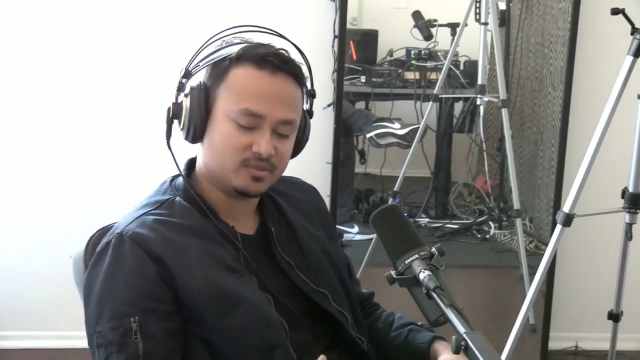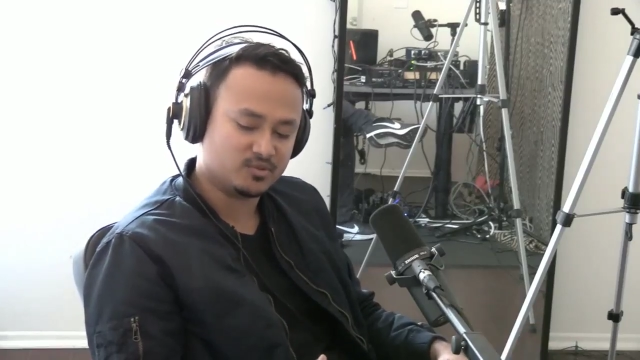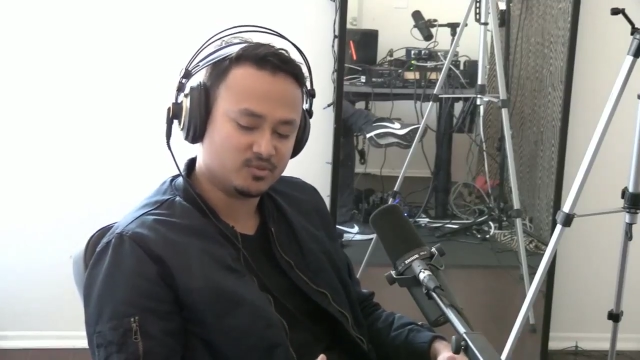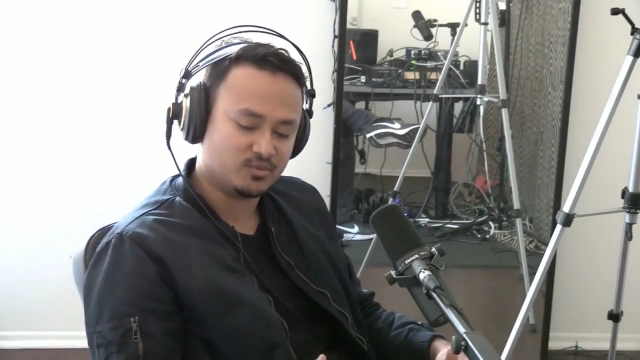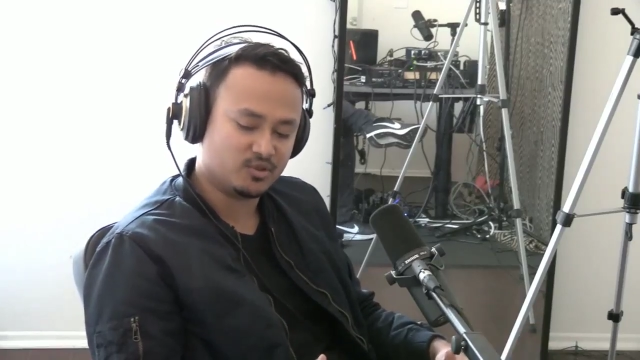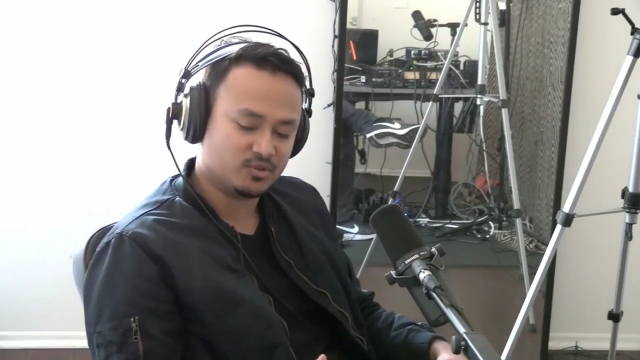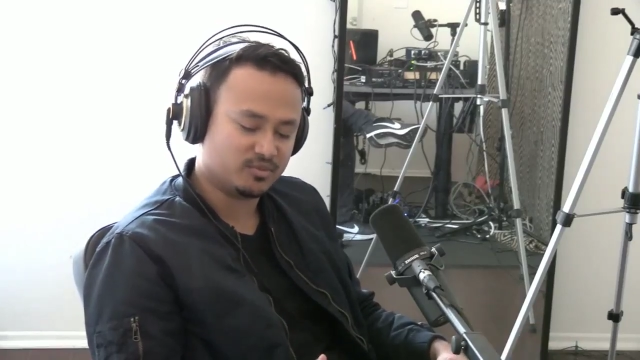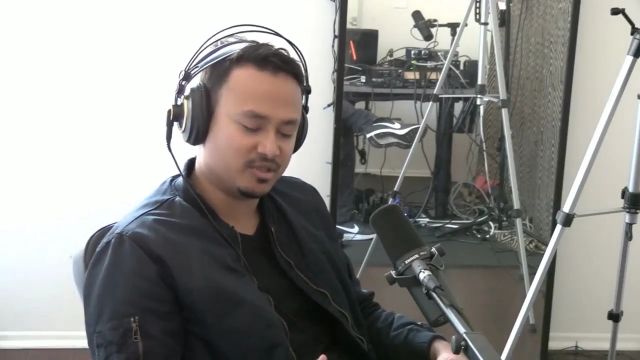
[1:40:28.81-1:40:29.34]
to a
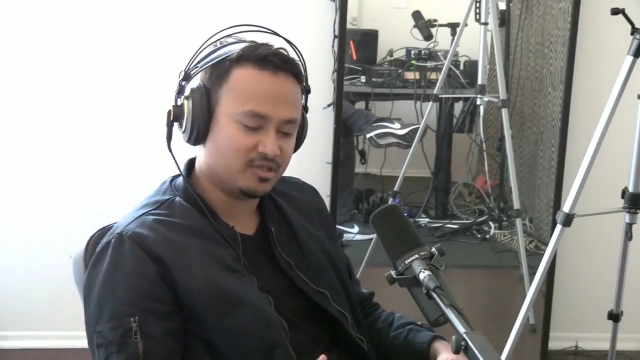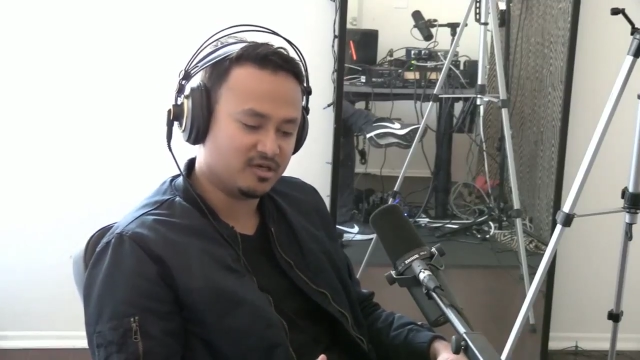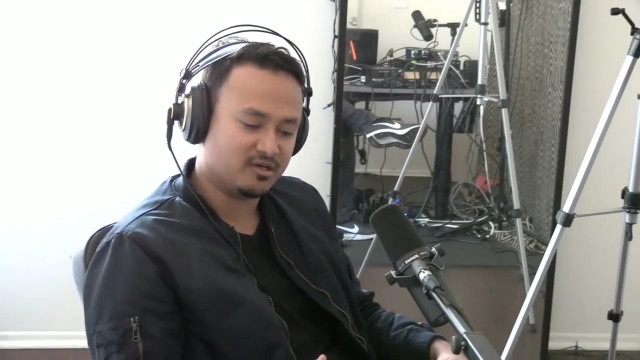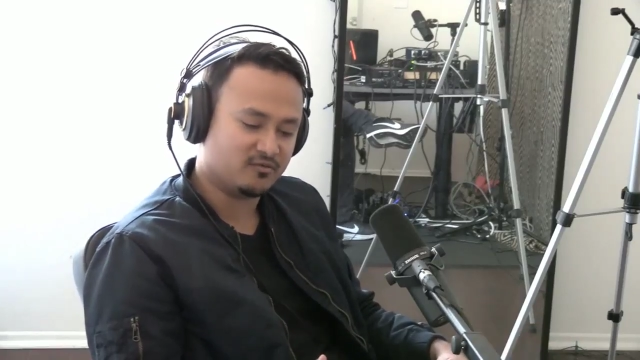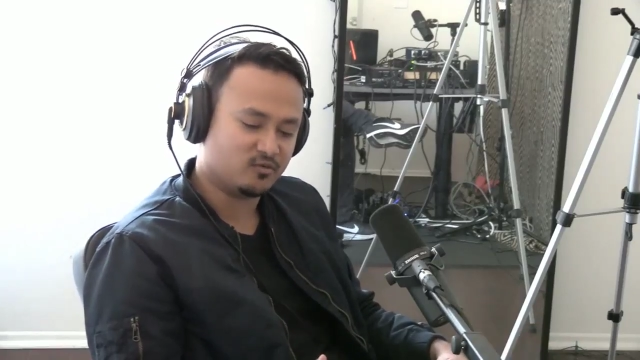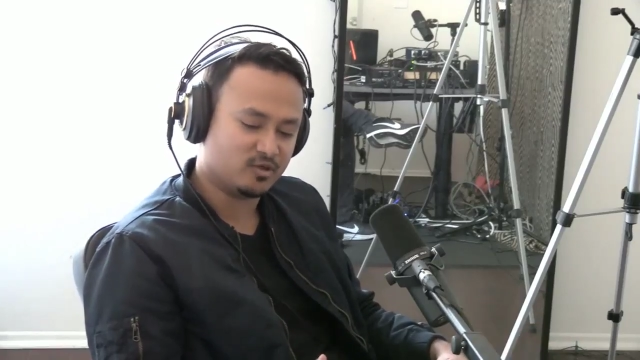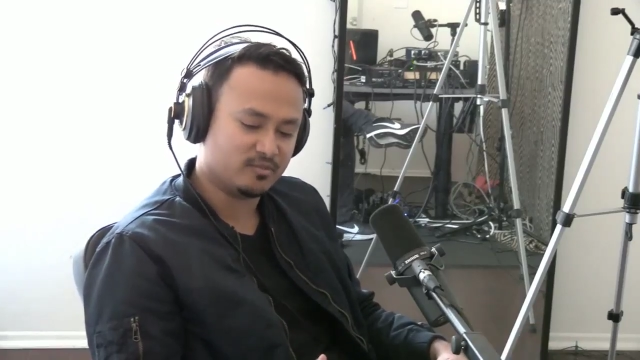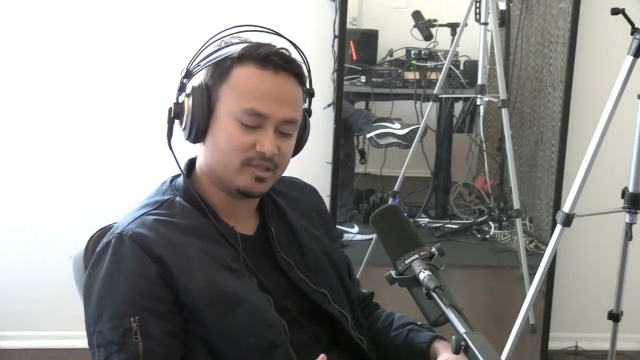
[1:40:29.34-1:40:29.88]
point in my
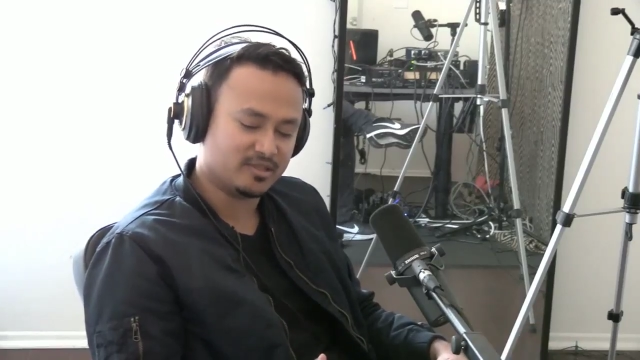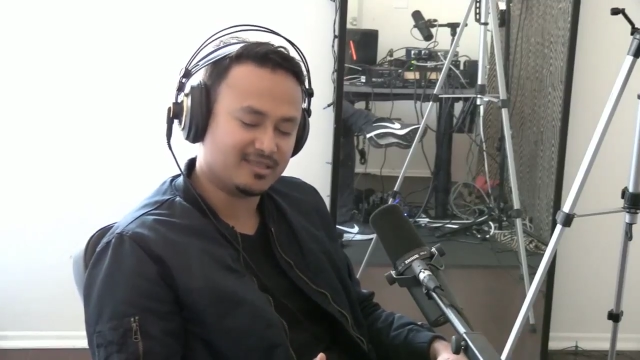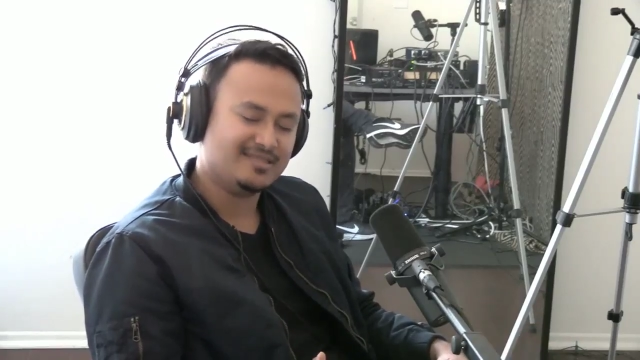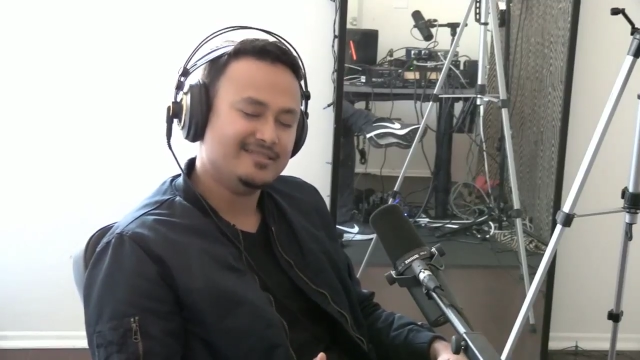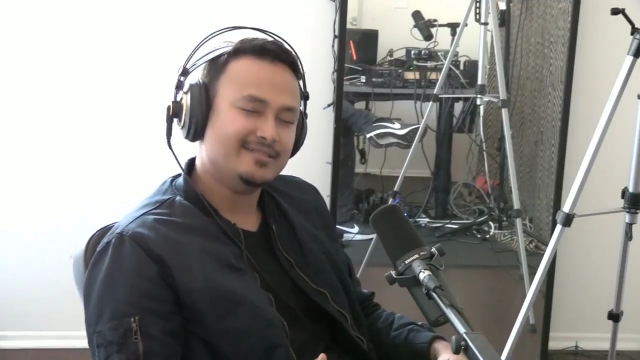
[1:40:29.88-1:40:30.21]
life where I'm like,